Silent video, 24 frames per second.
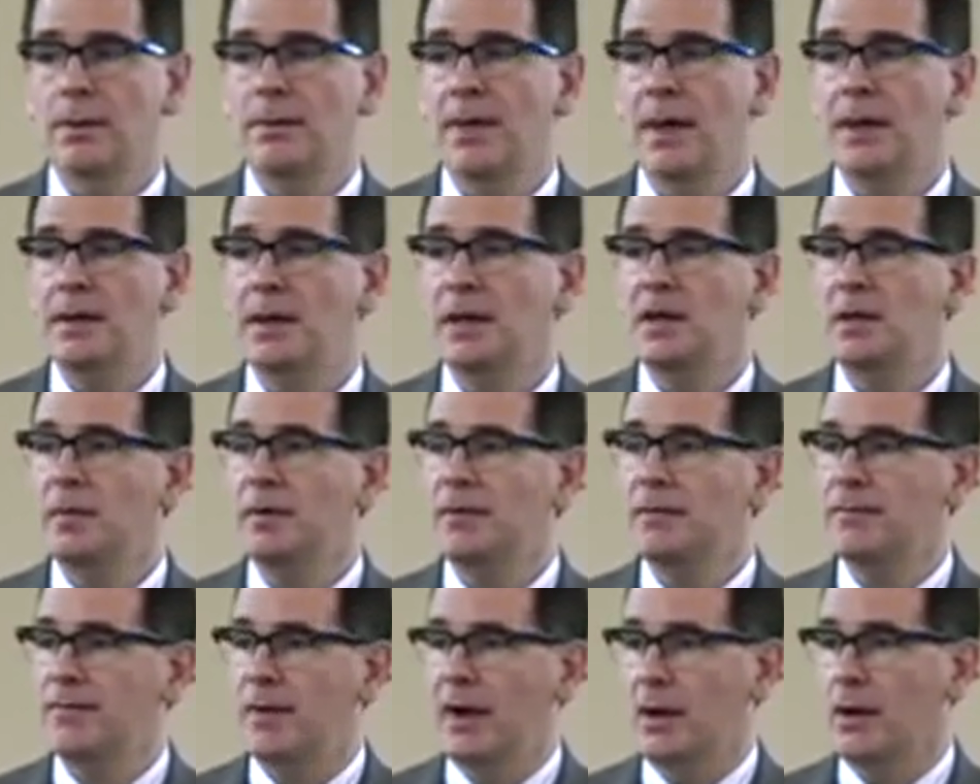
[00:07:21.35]
They need to
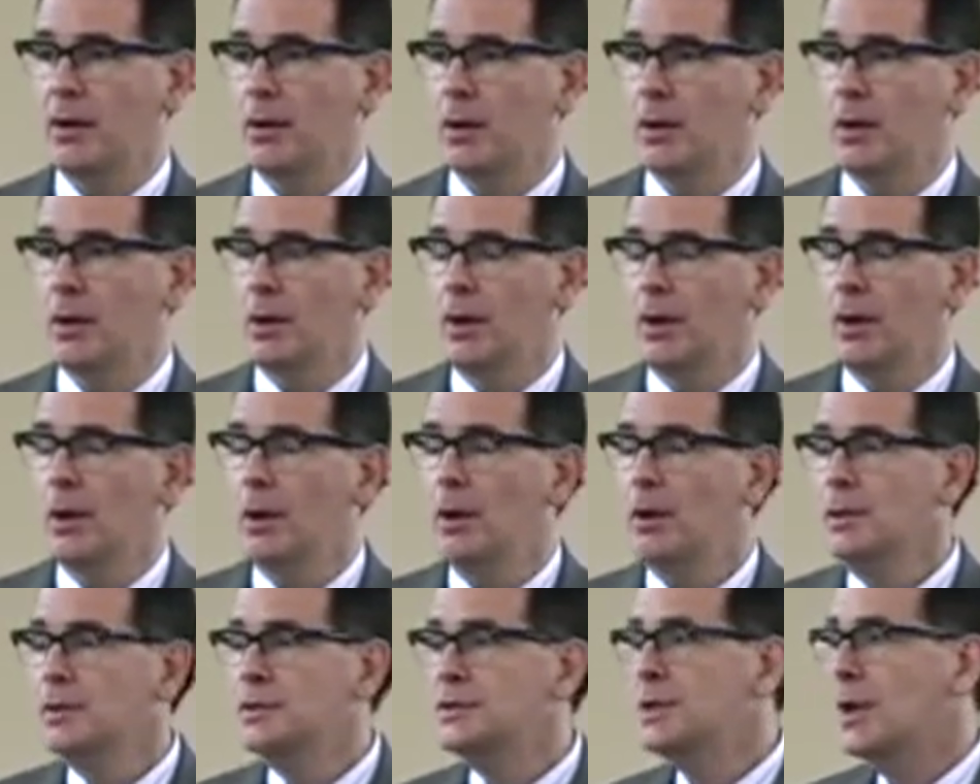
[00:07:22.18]
be fair.
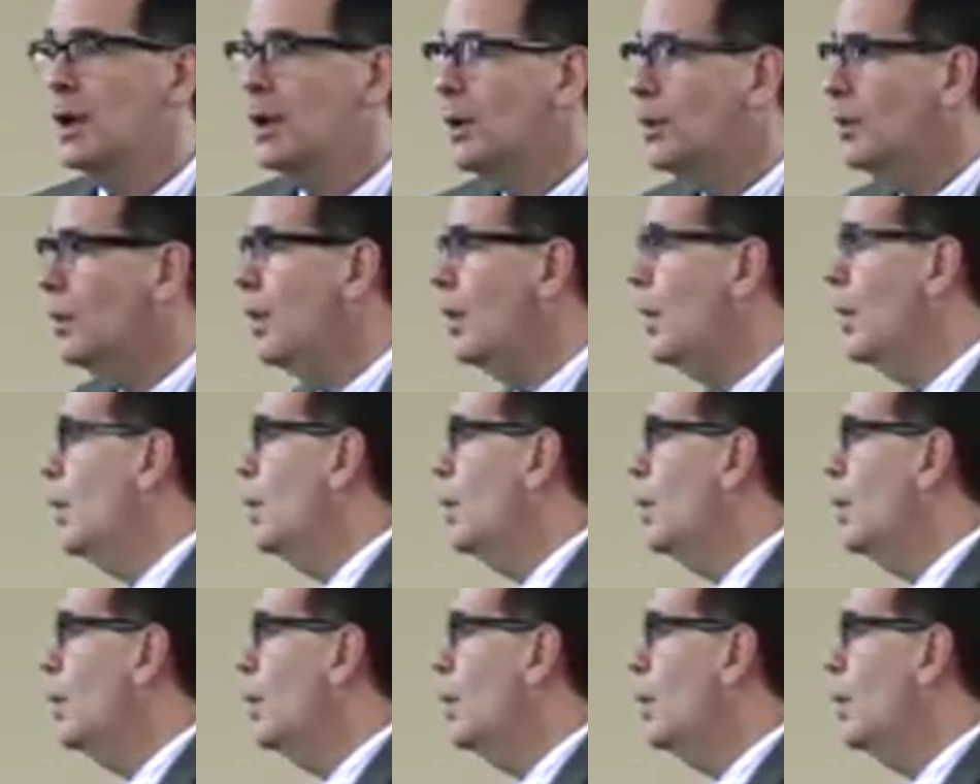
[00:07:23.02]
So